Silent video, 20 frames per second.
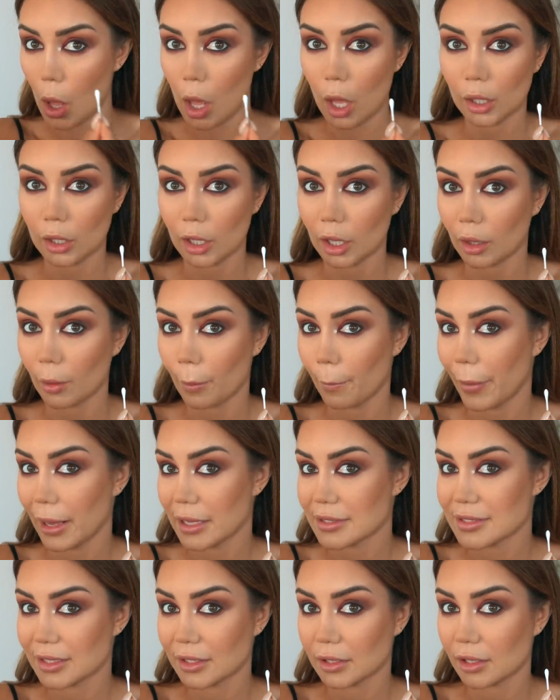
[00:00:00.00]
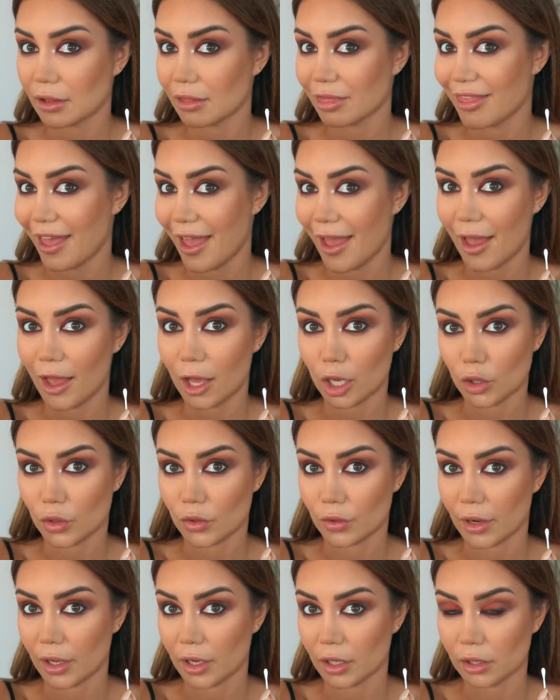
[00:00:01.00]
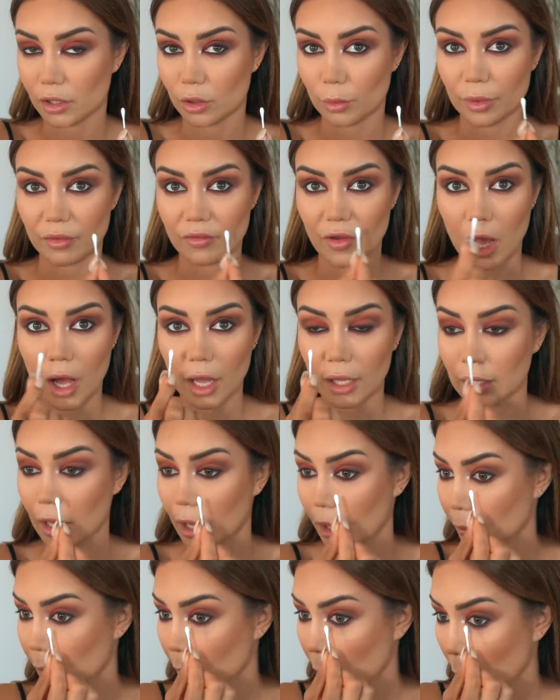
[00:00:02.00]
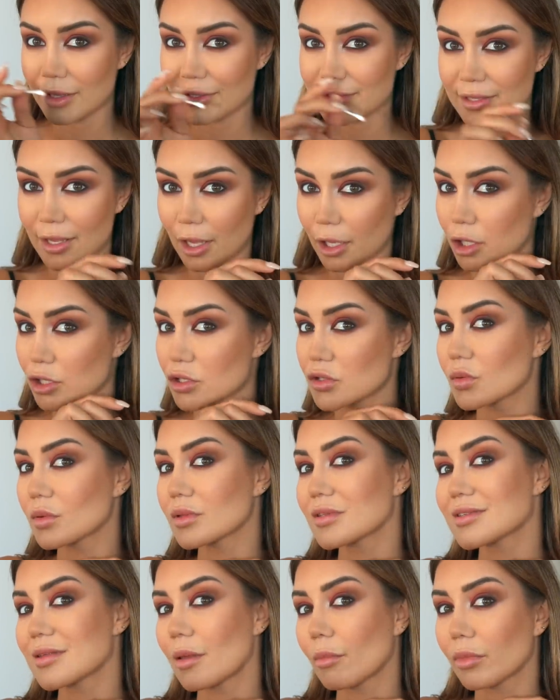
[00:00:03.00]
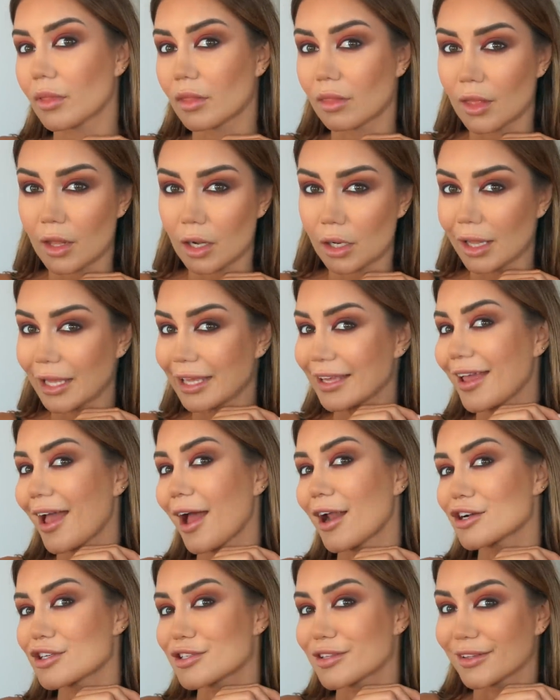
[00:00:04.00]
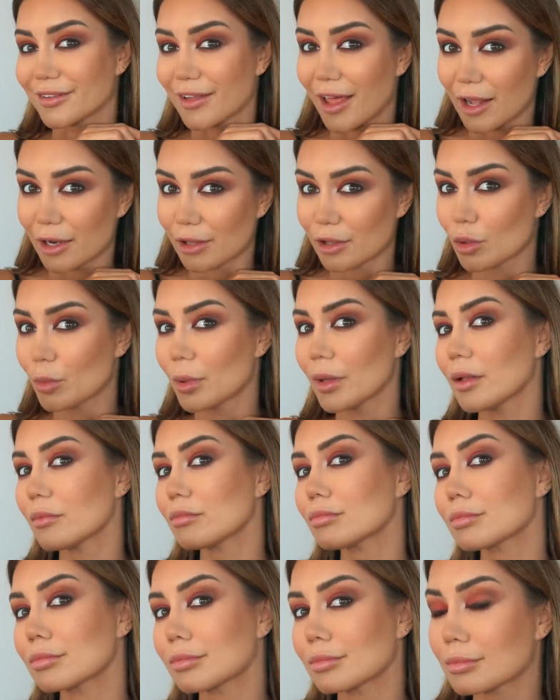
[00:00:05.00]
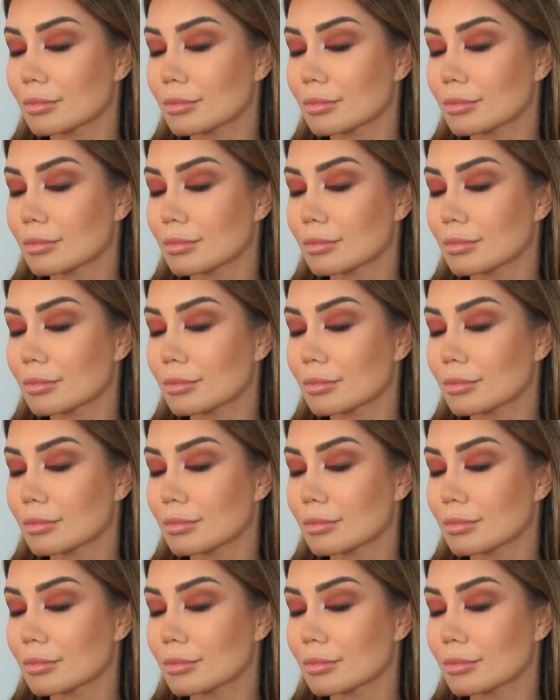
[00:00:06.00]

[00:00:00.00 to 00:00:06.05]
And like basically there, create a little bit of a highlight. See how you just want something there to like catch the light a little bit?